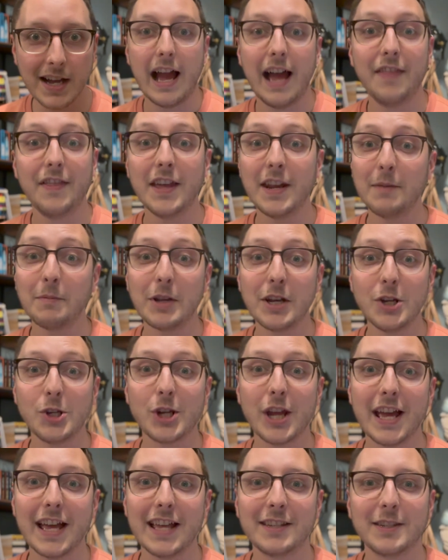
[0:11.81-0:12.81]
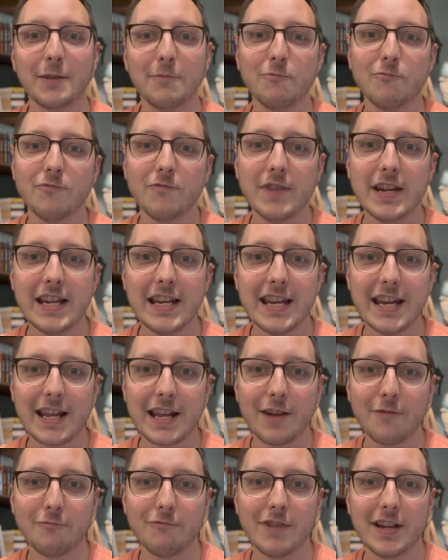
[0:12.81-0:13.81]
and then I'm gonna share some reading
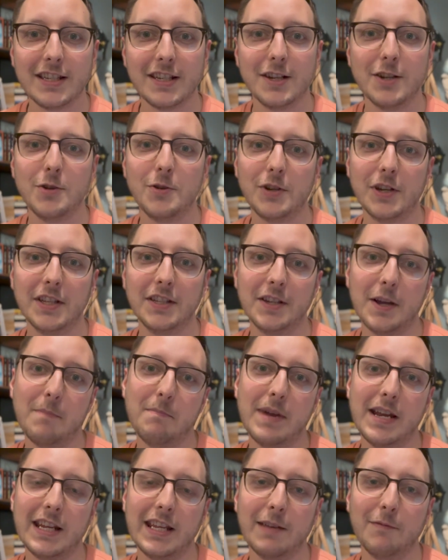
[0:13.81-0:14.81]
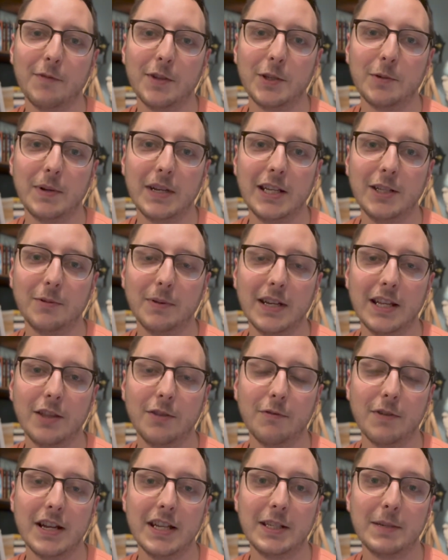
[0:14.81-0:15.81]
resolutions I'm making for
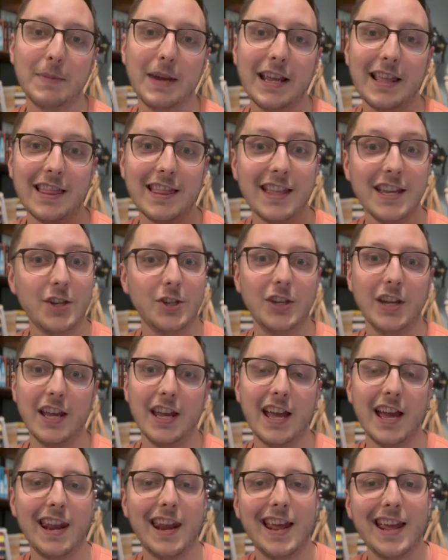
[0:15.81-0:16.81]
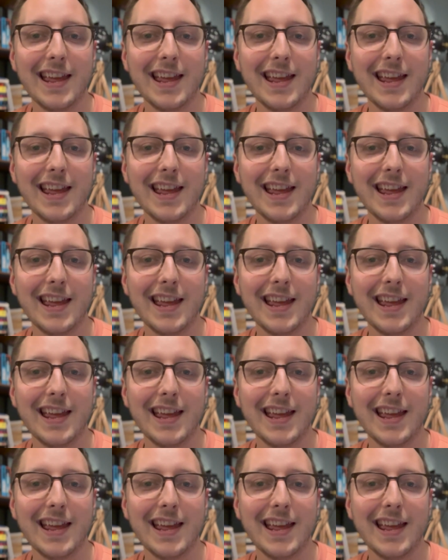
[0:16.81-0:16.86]
2023 to make this year an